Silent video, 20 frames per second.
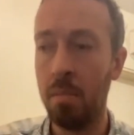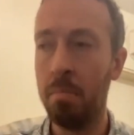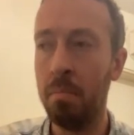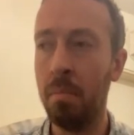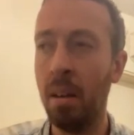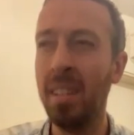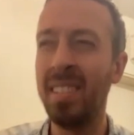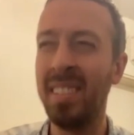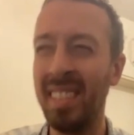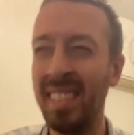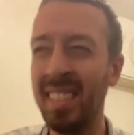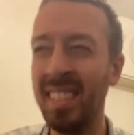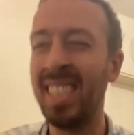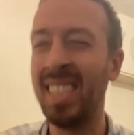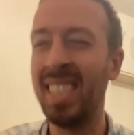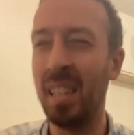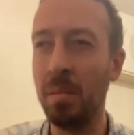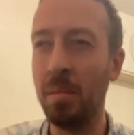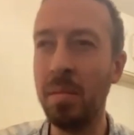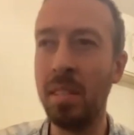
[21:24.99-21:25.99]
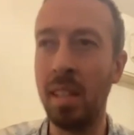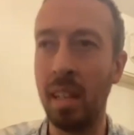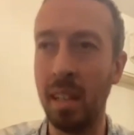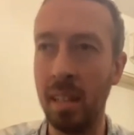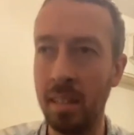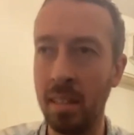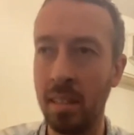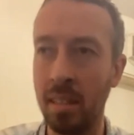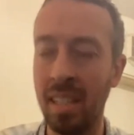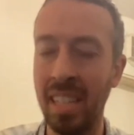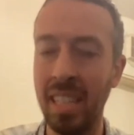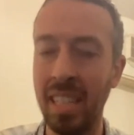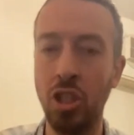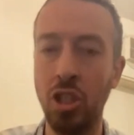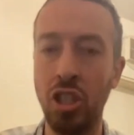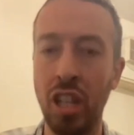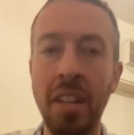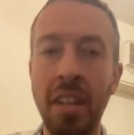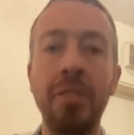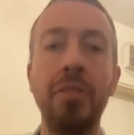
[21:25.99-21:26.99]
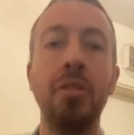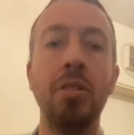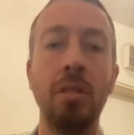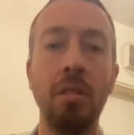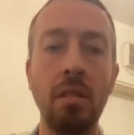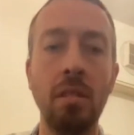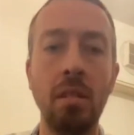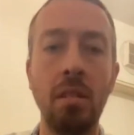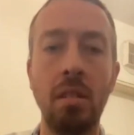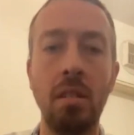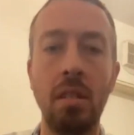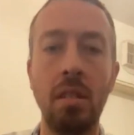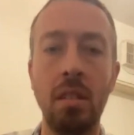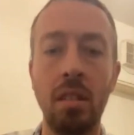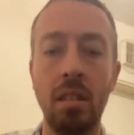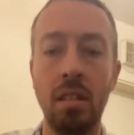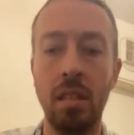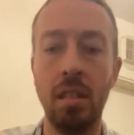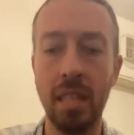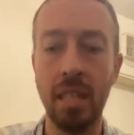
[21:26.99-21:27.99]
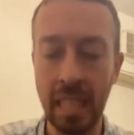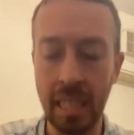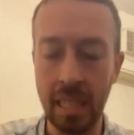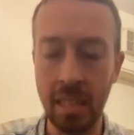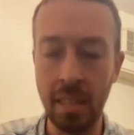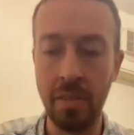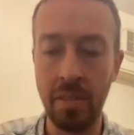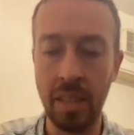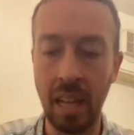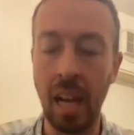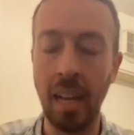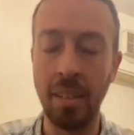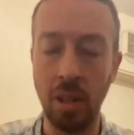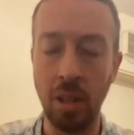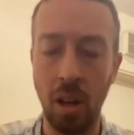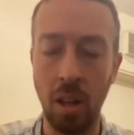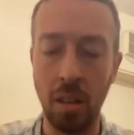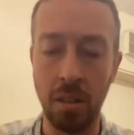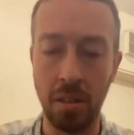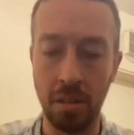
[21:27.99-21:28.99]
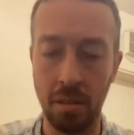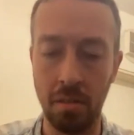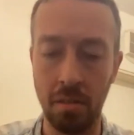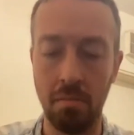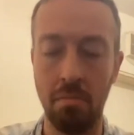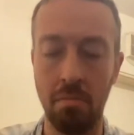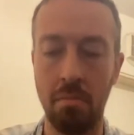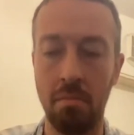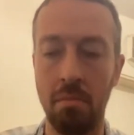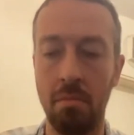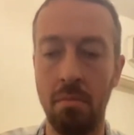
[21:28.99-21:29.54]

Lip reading: must in some sense engender in the idolater